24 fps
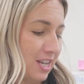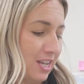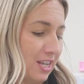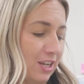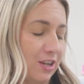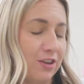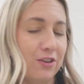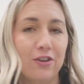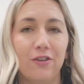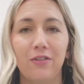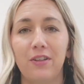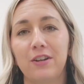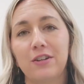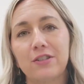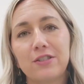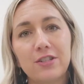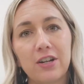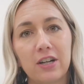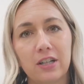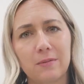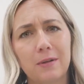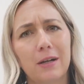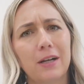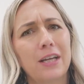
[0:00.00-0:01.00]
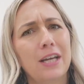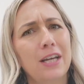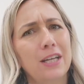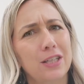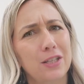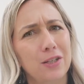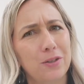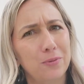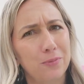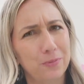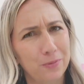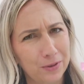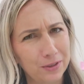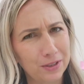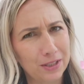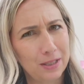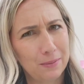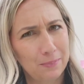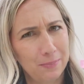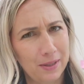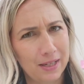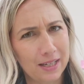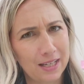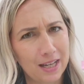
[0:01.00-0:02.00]
you know, they just talked about, can you
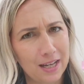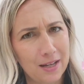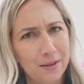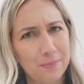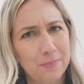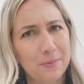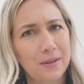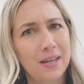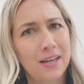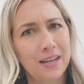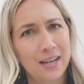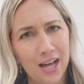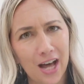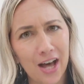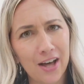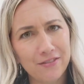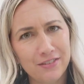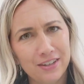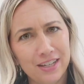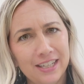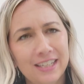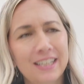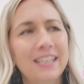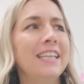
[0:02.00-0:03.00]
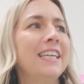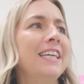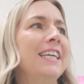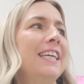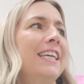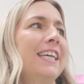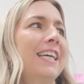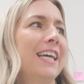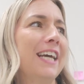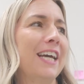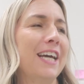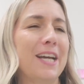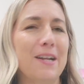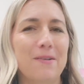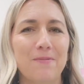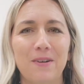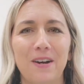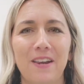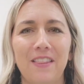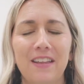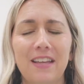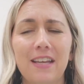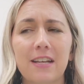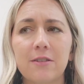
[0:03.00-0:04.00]
really pick up an oven? And
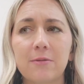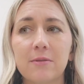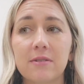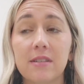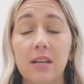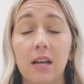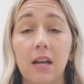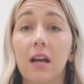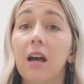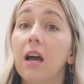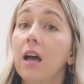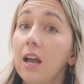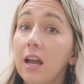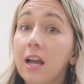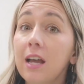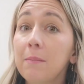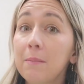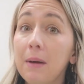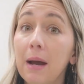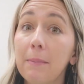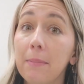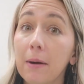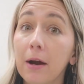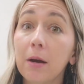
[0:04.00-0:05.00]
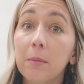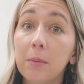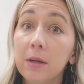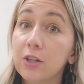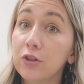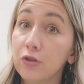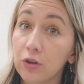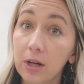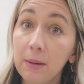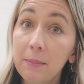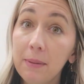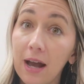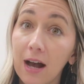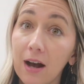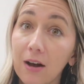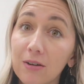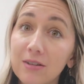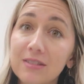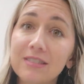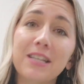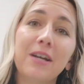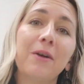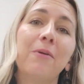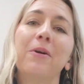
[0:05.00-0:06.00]
one of the kids was like, in my Barbie dream
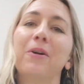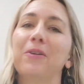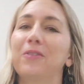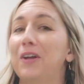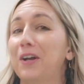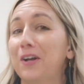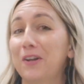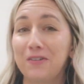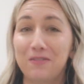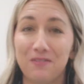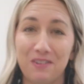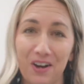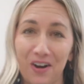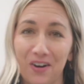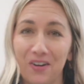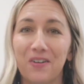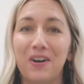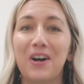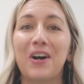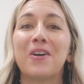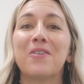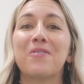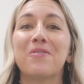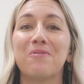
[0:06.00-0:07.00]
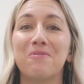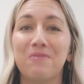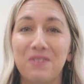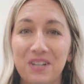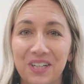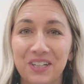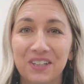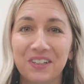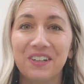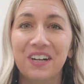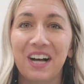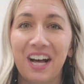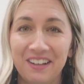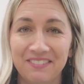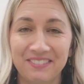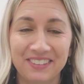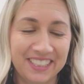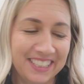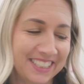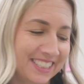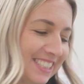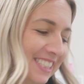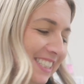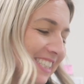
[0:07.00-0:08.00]
house. And we're like, no, a real
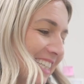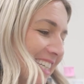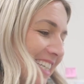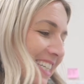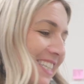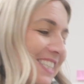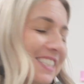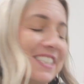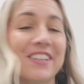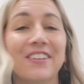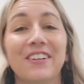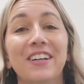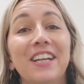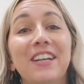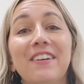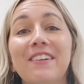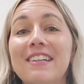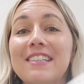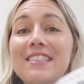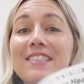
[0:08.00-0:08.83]
oven. So anyway,